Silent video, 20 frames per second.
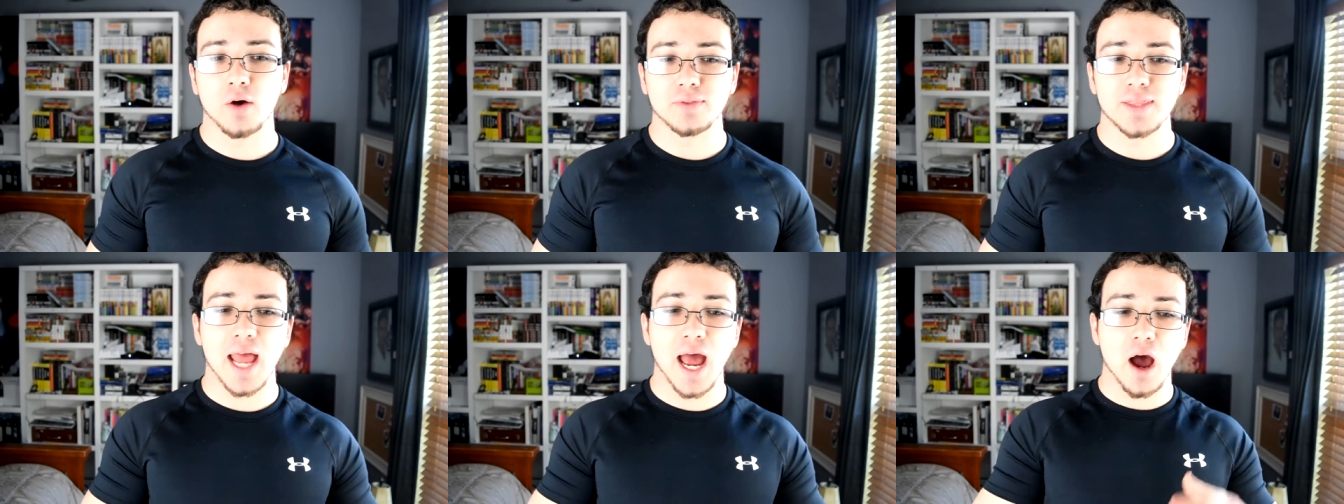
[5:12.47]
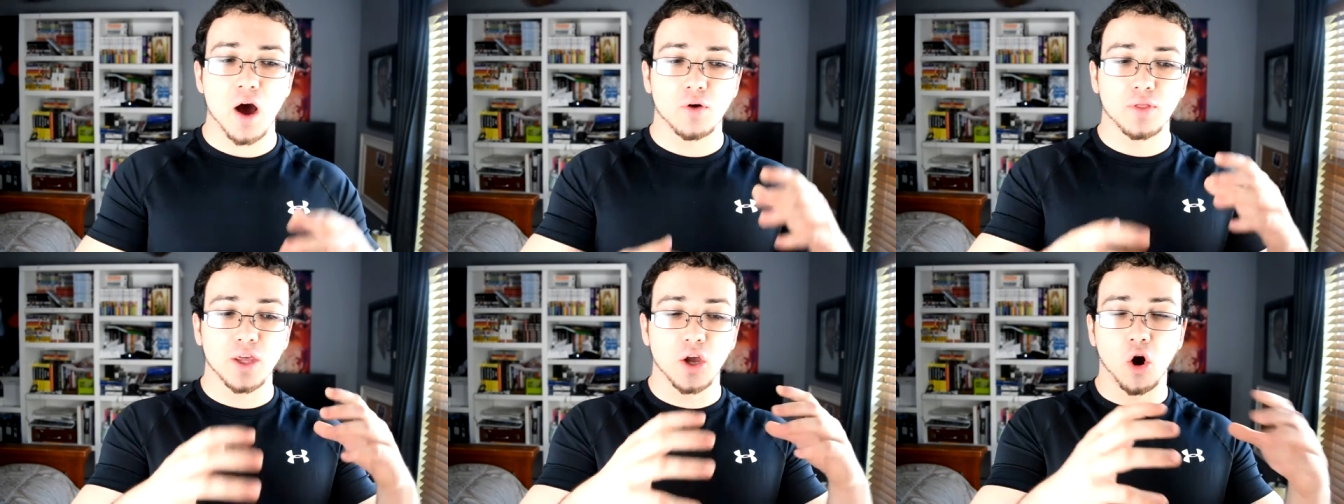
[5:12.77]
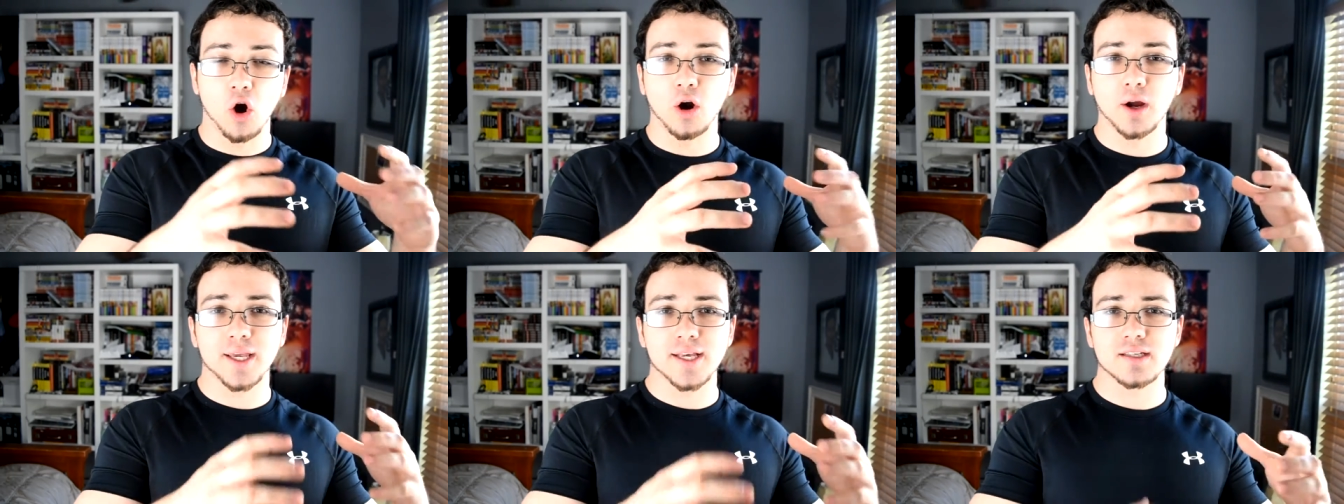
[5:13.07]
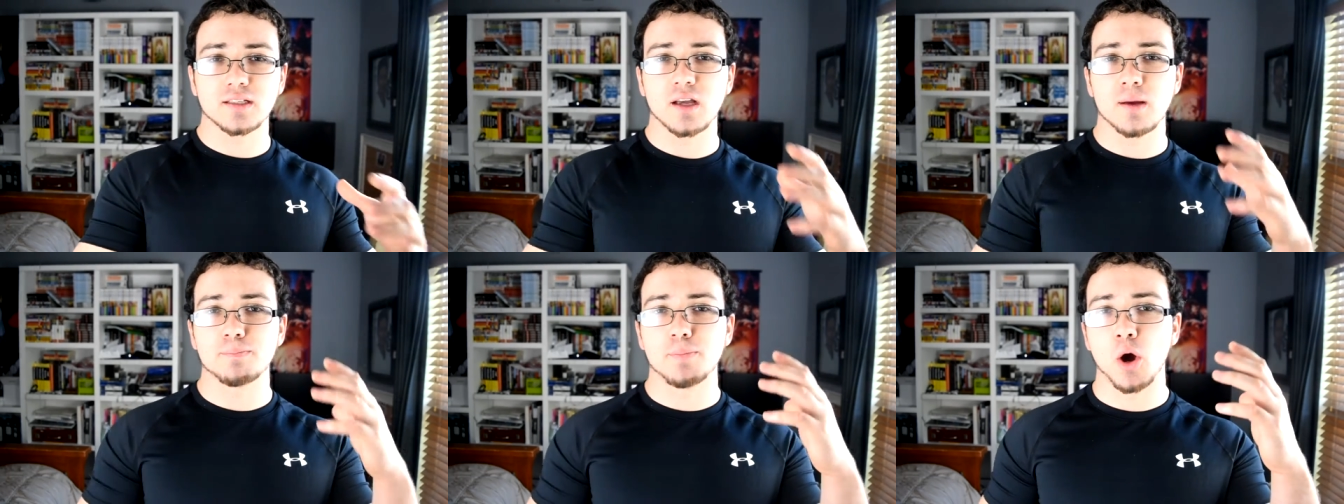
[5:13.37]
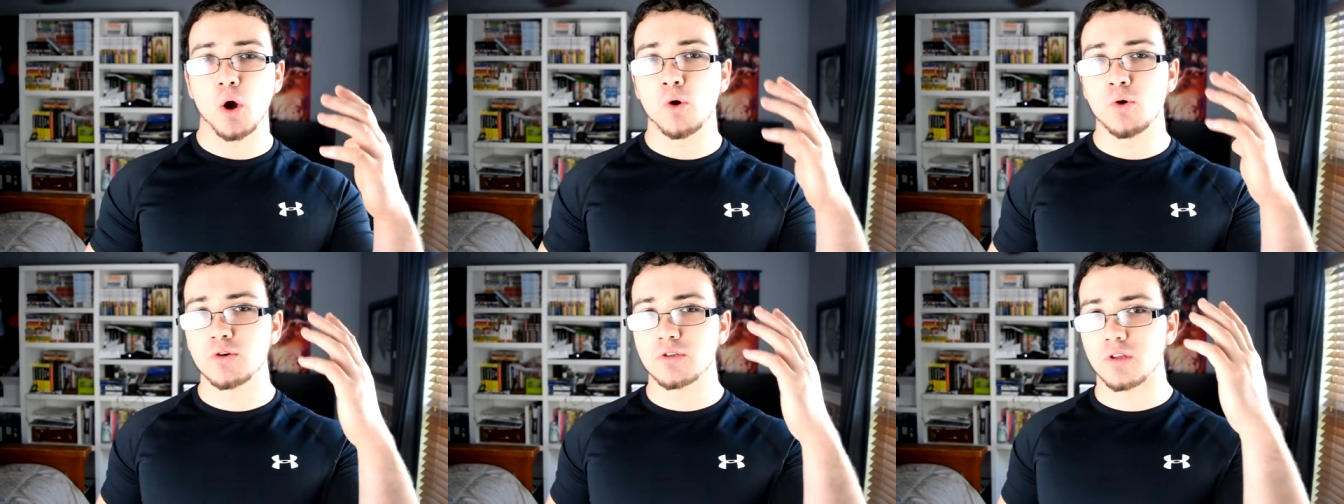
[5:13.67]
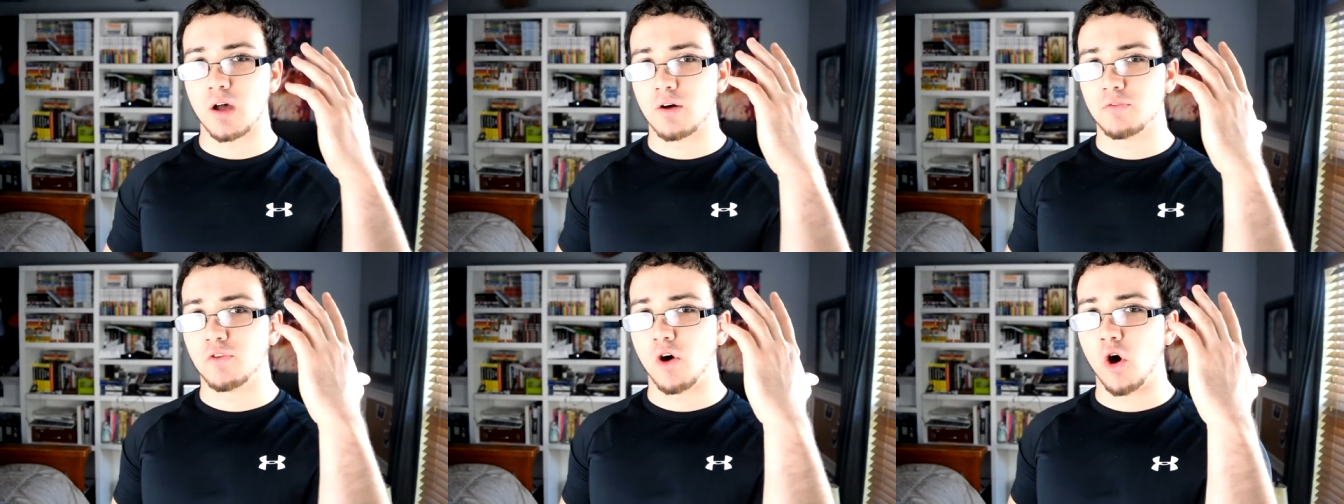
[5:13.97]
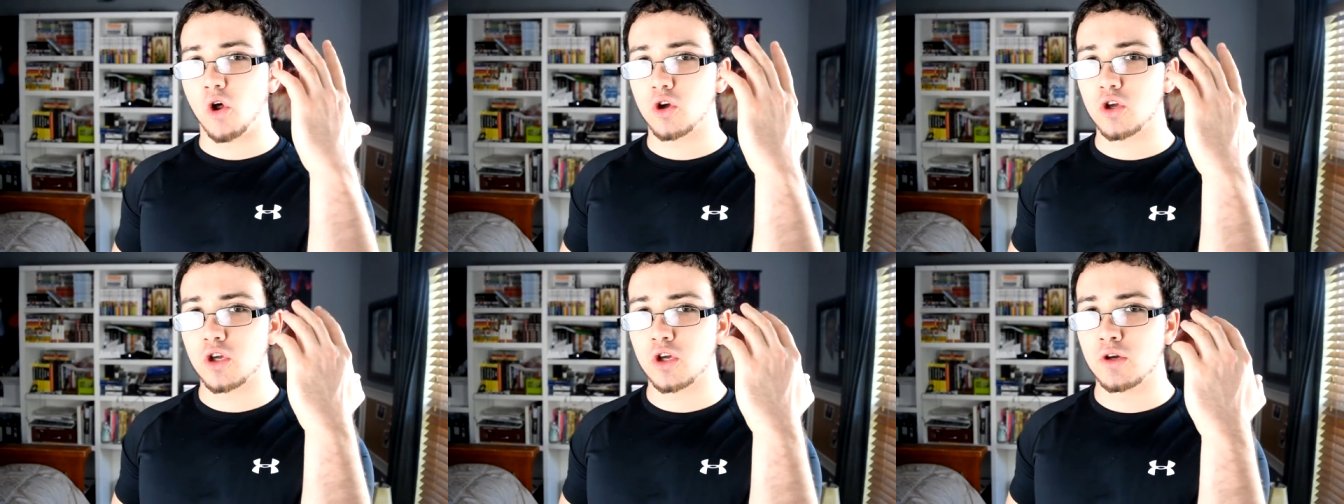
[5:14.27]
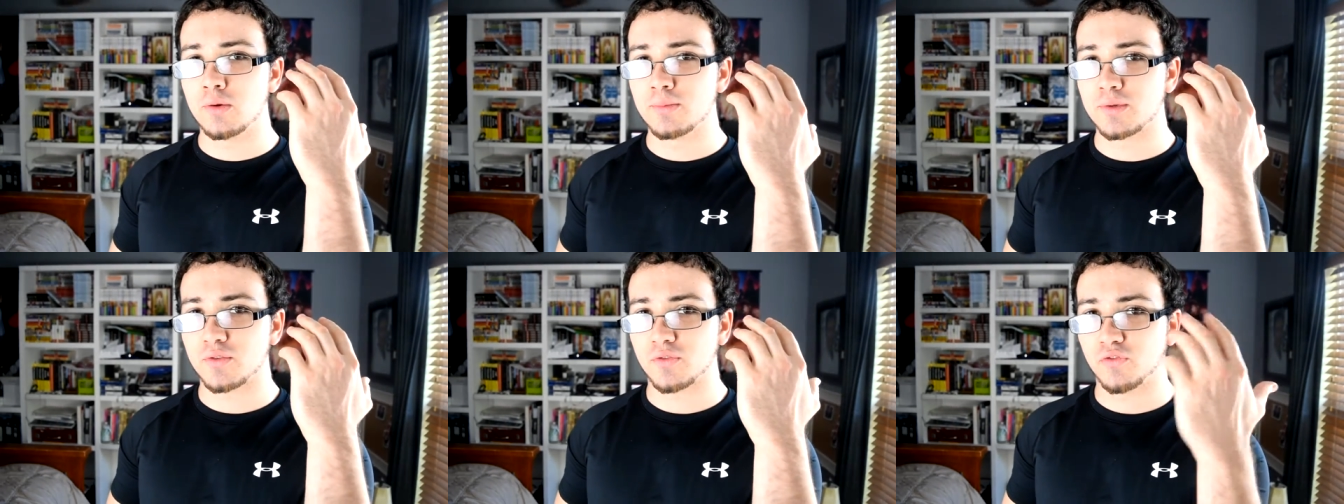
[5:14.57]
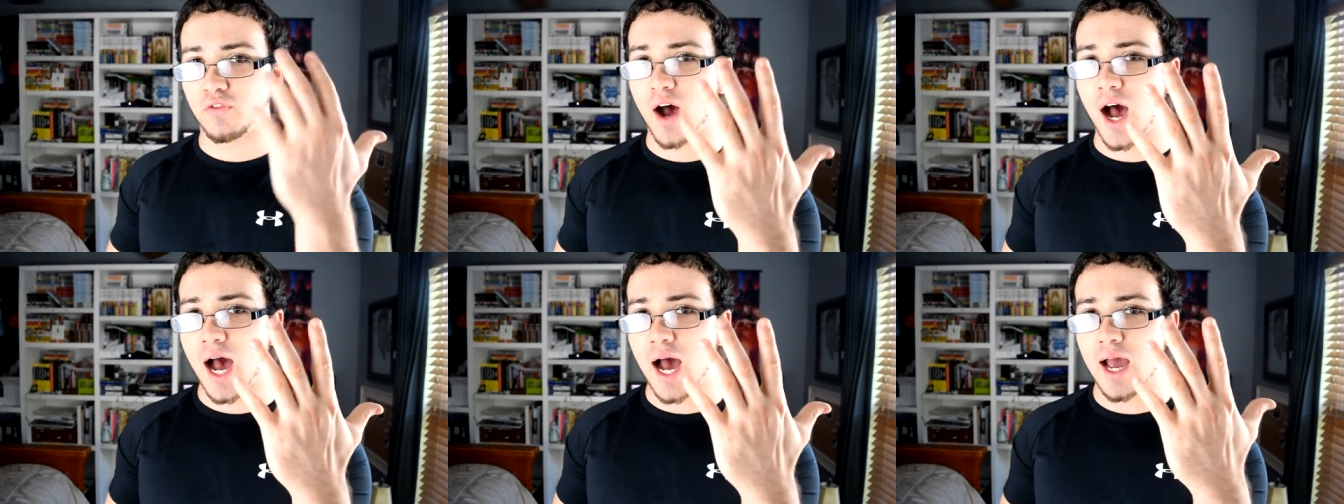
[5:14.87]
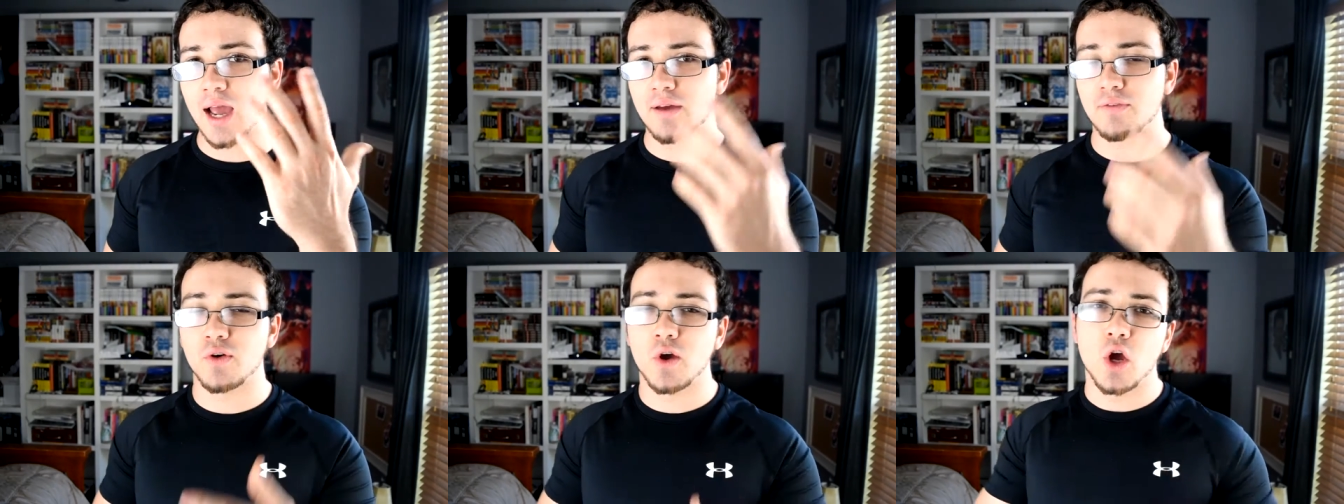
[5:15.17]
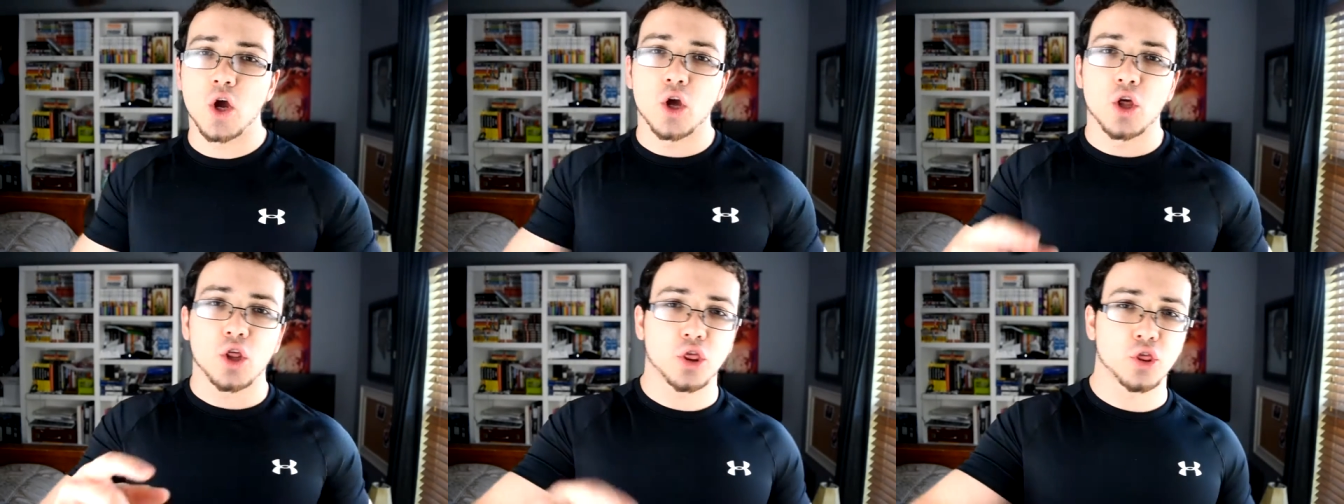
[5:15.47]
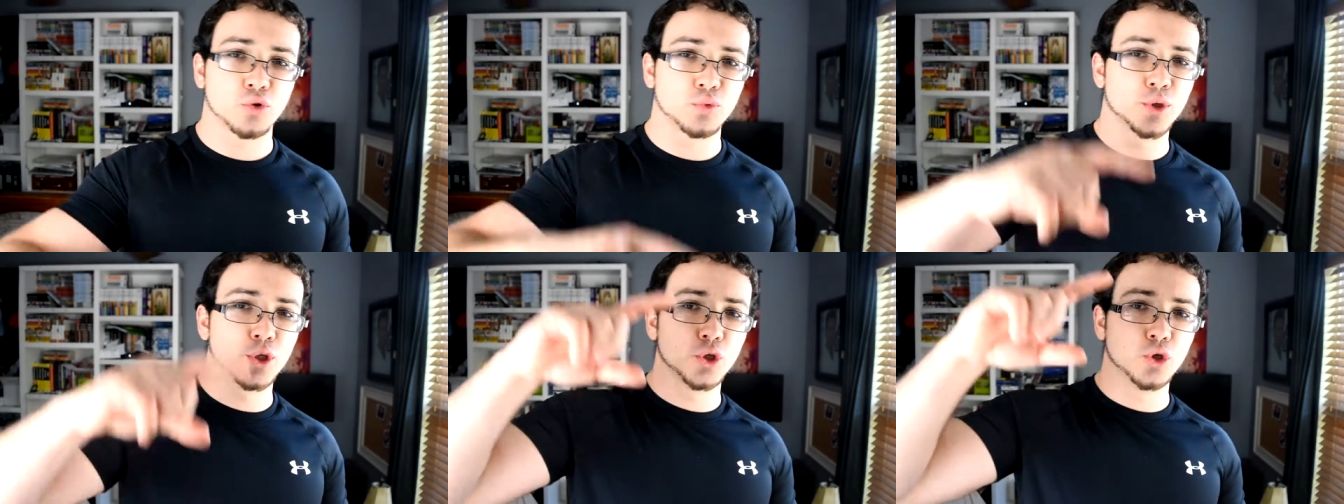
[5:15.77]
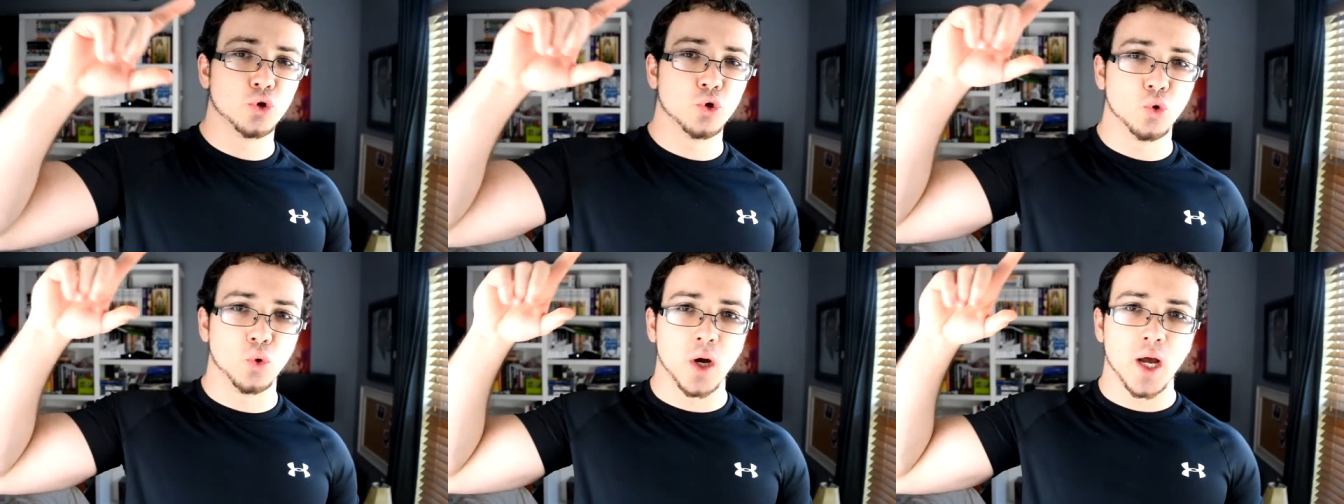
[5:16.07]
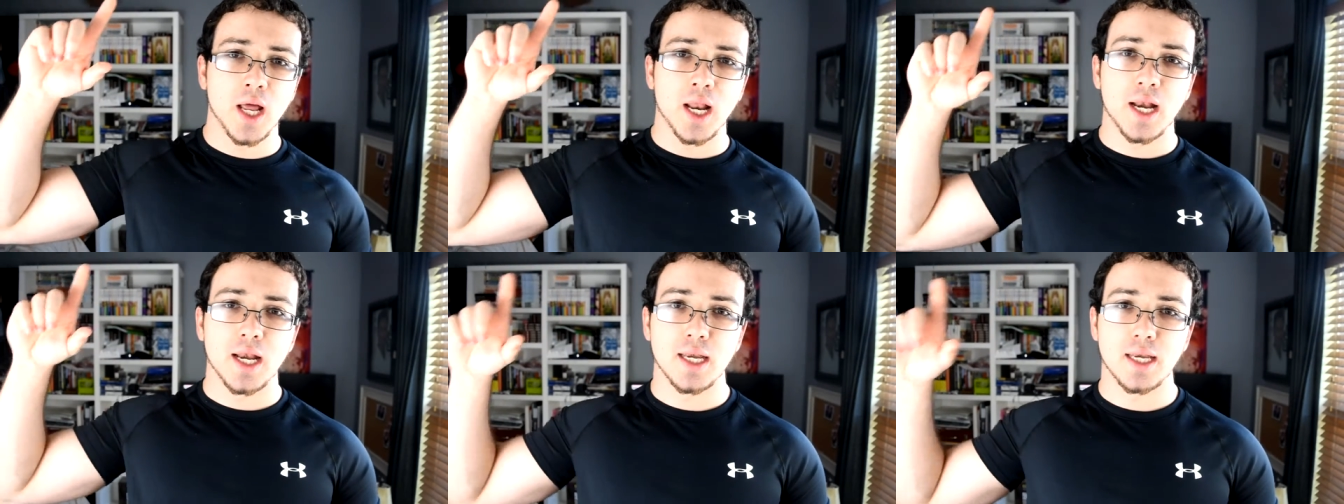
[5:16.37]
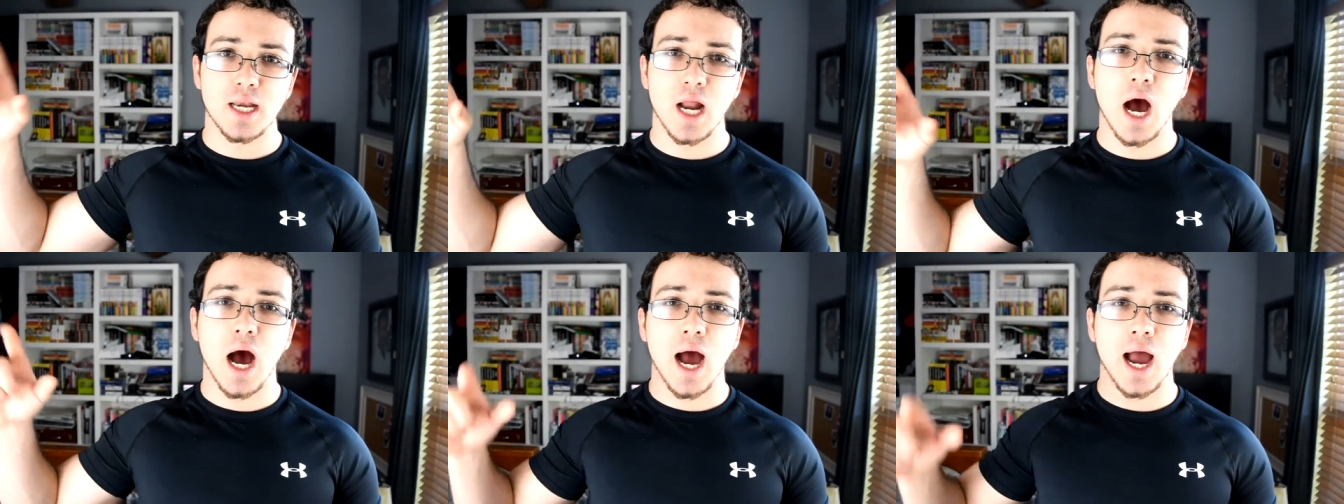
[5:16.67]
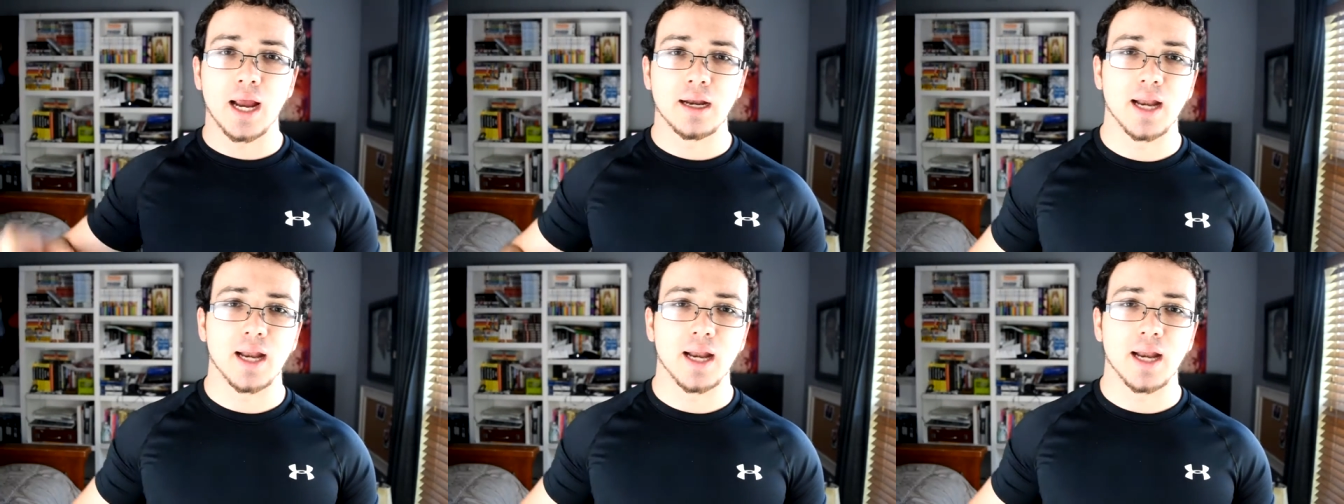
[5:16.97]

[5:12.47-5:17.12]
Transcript: Now, the arc is composed of volumes 5 through 9,